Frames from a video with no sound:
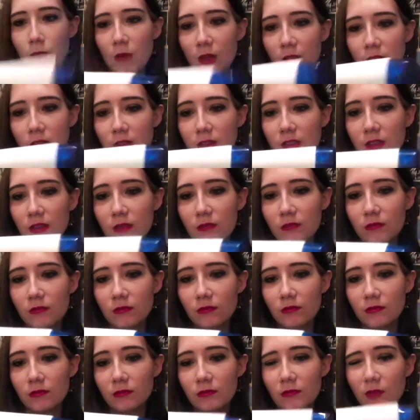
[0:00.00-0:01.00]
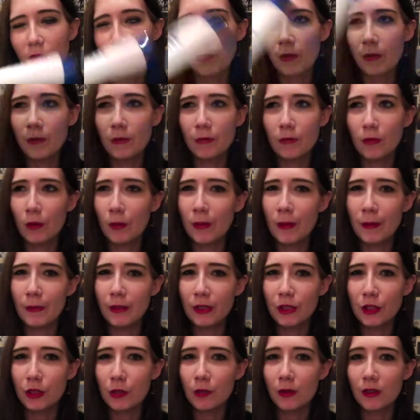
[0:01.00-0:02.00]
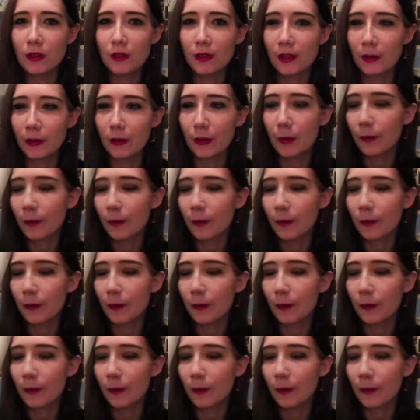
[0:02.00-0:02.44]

month, or maybe two months, I don't know.